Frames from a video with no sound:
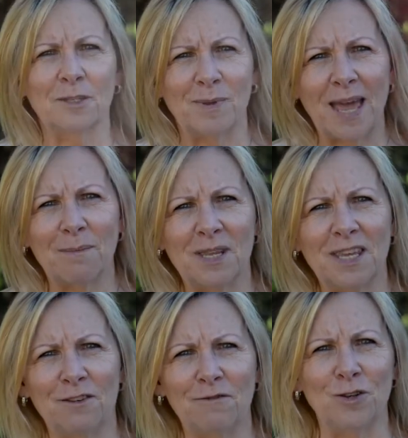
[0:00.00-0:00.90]
to be happening
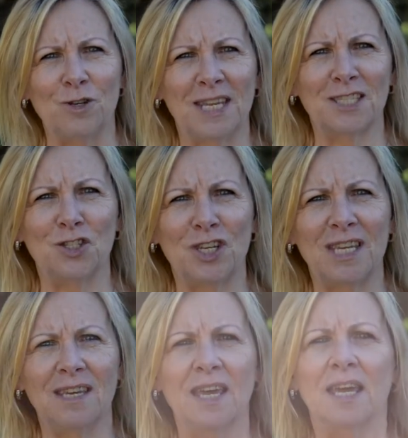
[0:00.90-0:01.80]
here for you next
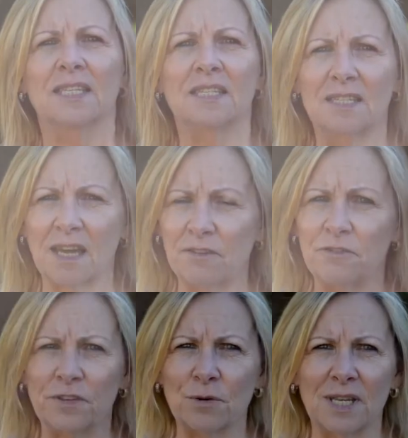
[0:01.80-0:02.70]
year. Staff
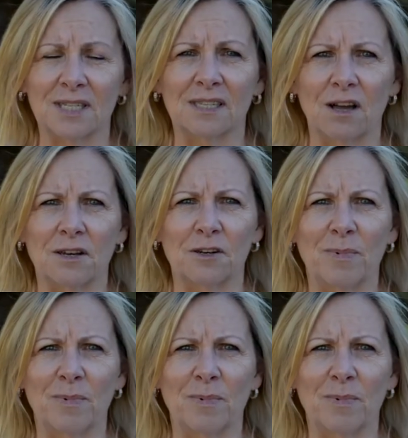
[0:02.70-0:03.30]
are very excited